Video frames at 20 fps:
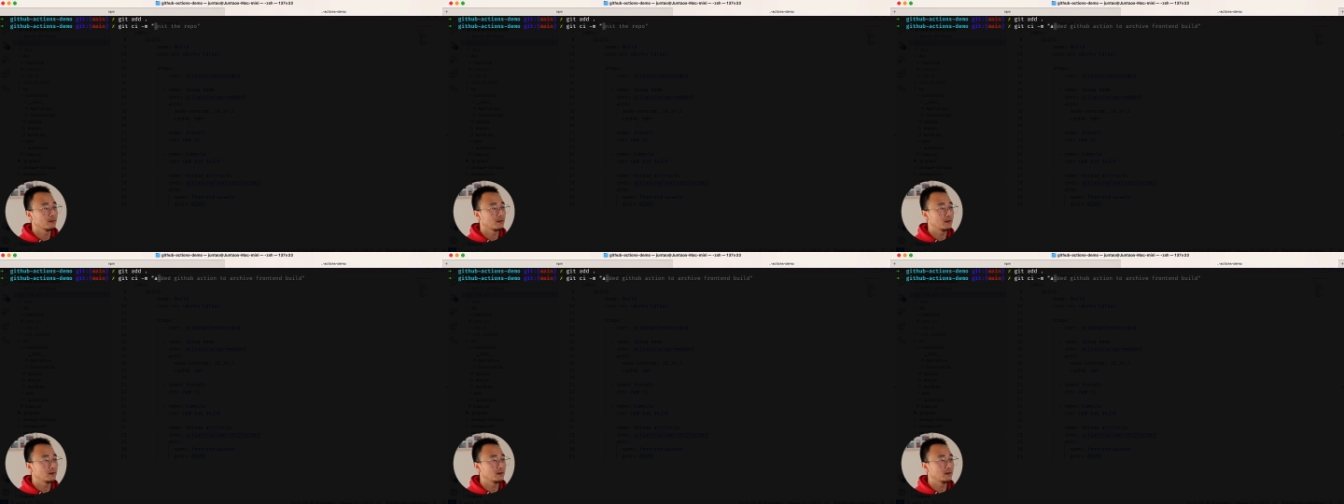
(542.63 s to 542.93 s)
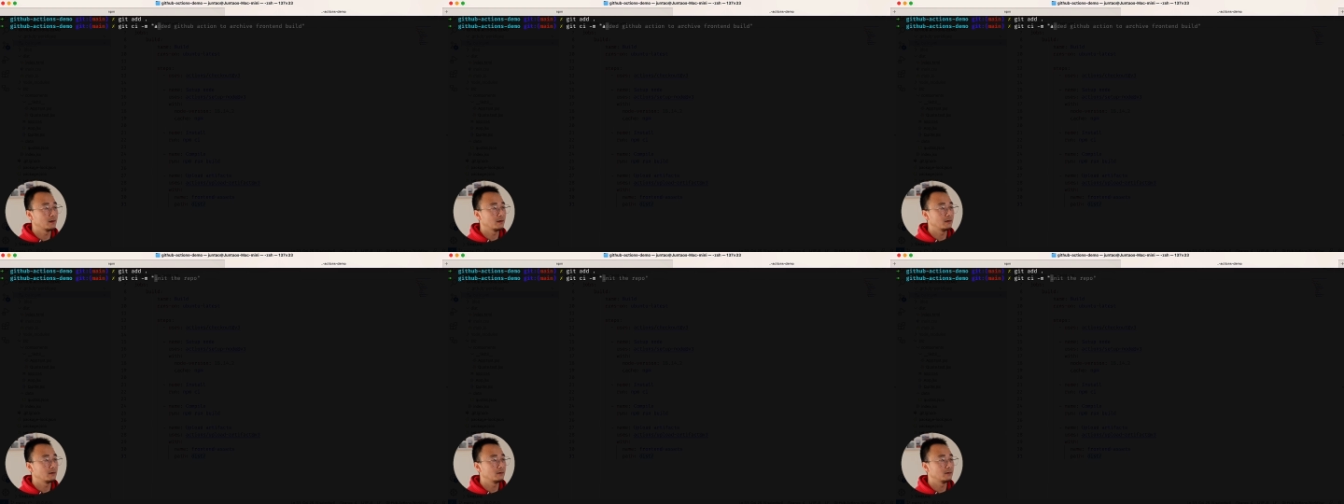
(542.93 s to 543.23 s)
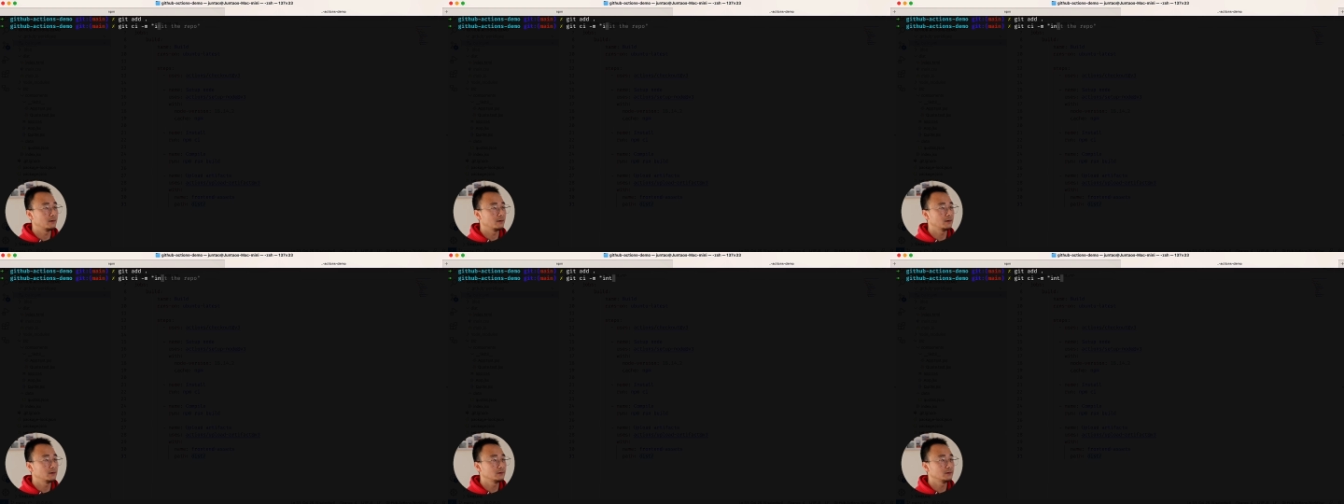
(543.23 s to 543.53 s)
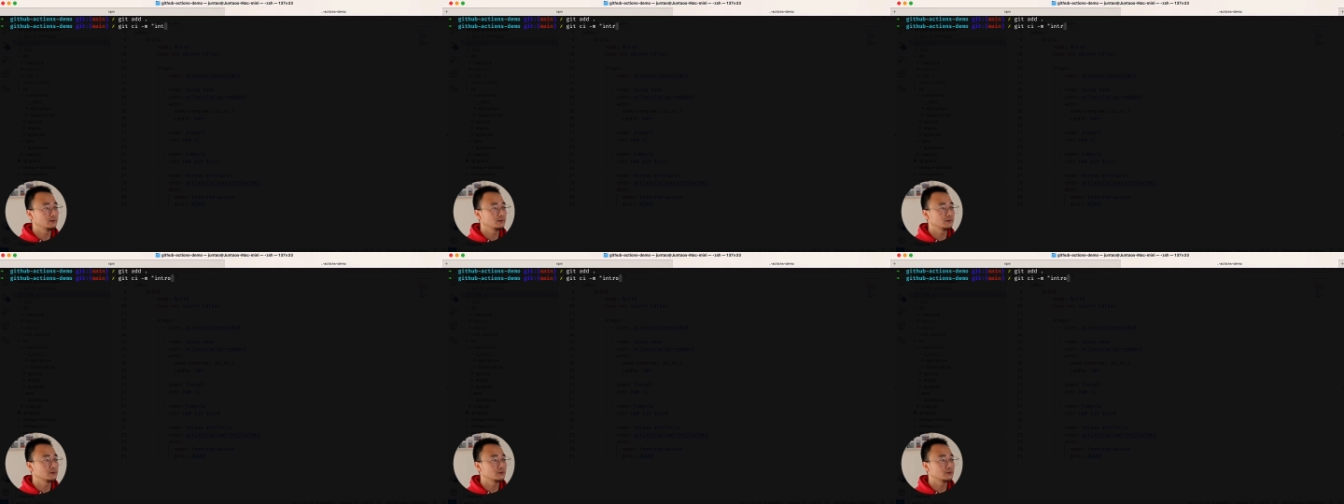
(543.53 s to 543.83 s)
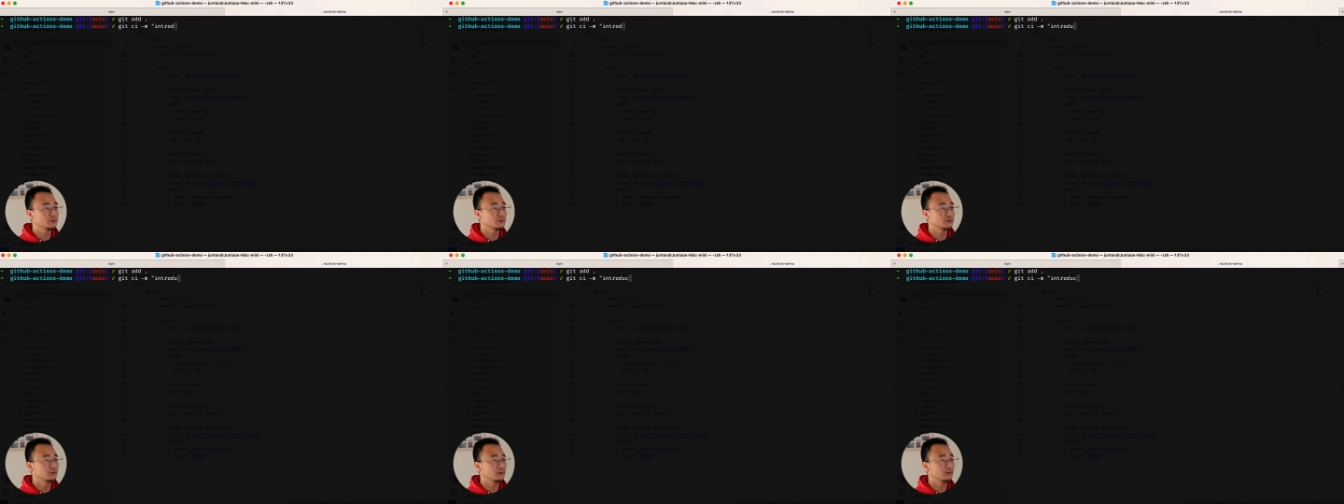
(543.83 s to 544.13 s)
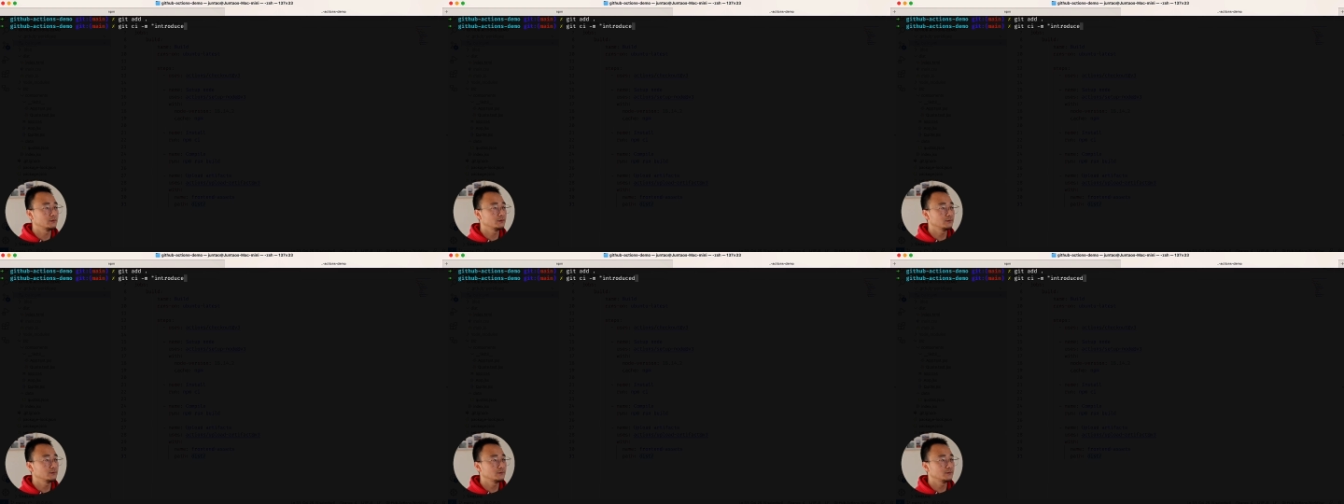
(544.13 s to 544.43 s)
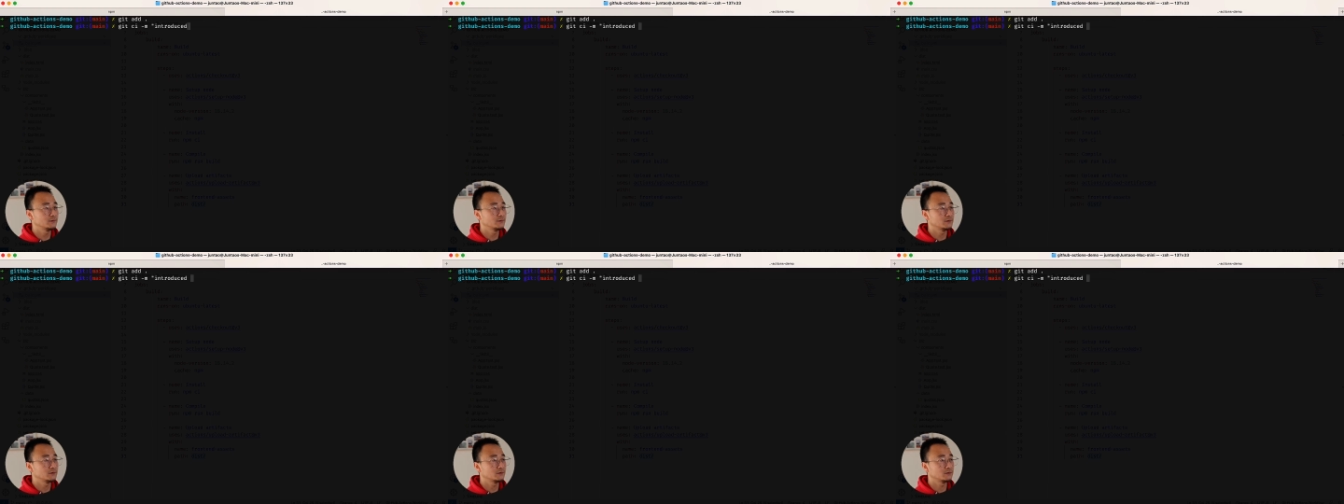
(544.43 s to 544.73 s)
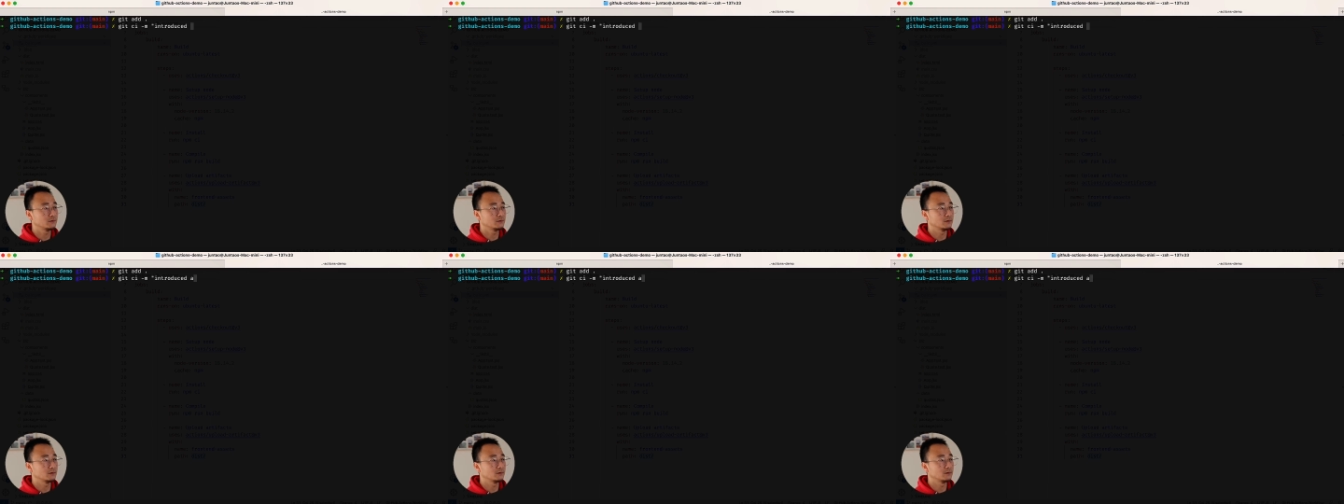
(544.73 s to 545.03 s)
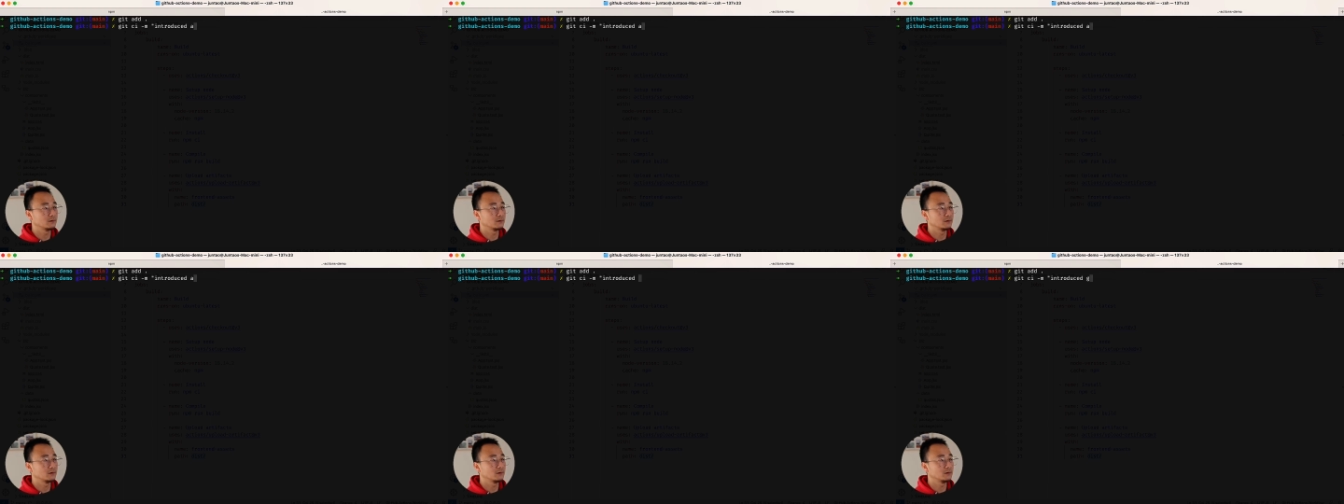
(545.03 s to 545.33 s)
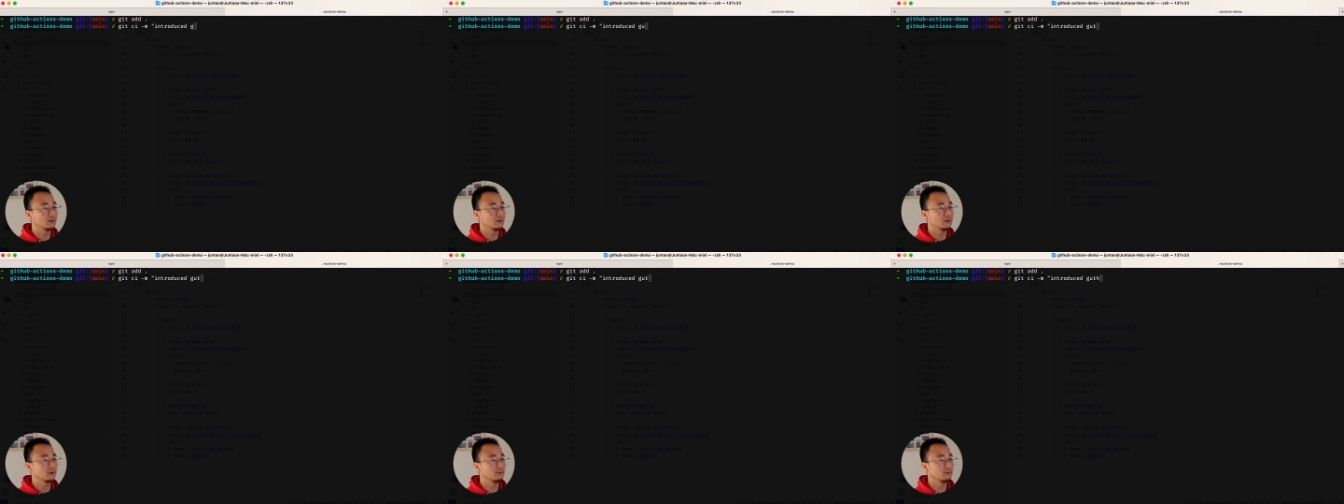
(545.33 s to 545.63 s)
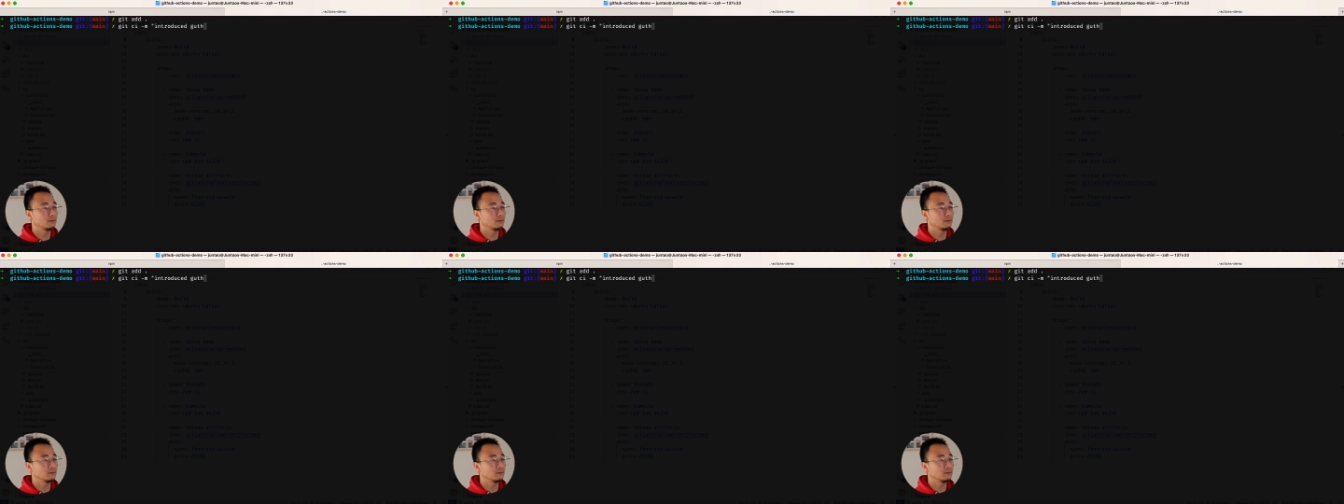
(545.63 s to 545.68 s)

uh, introduced uh, GitHub